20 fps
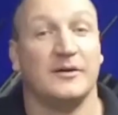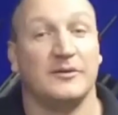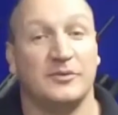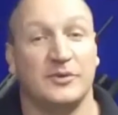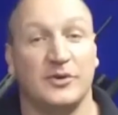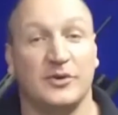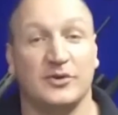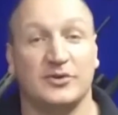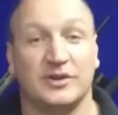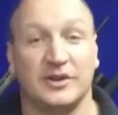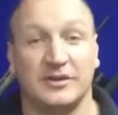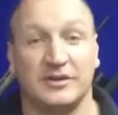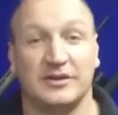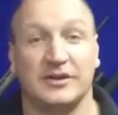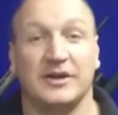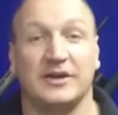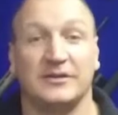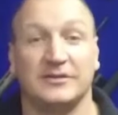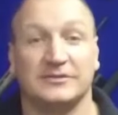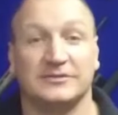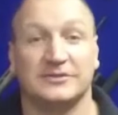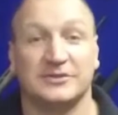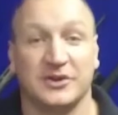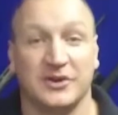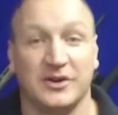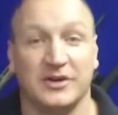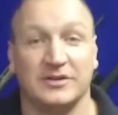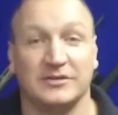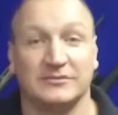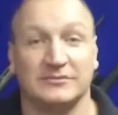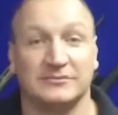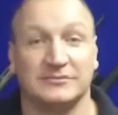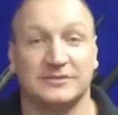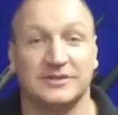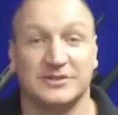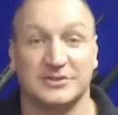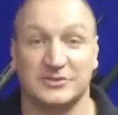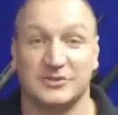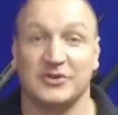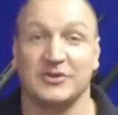We're also going to try and
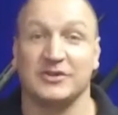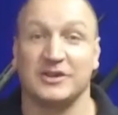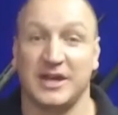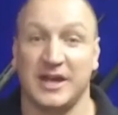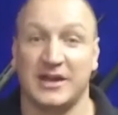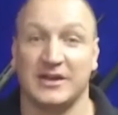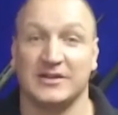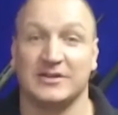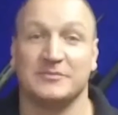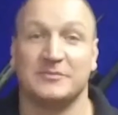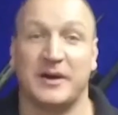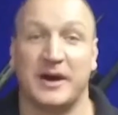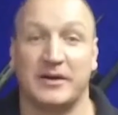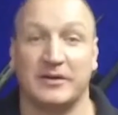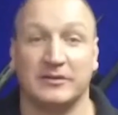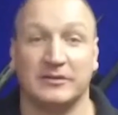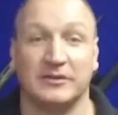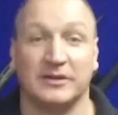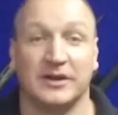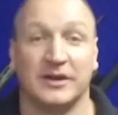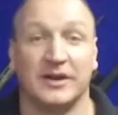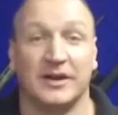destroy the end of the barrel.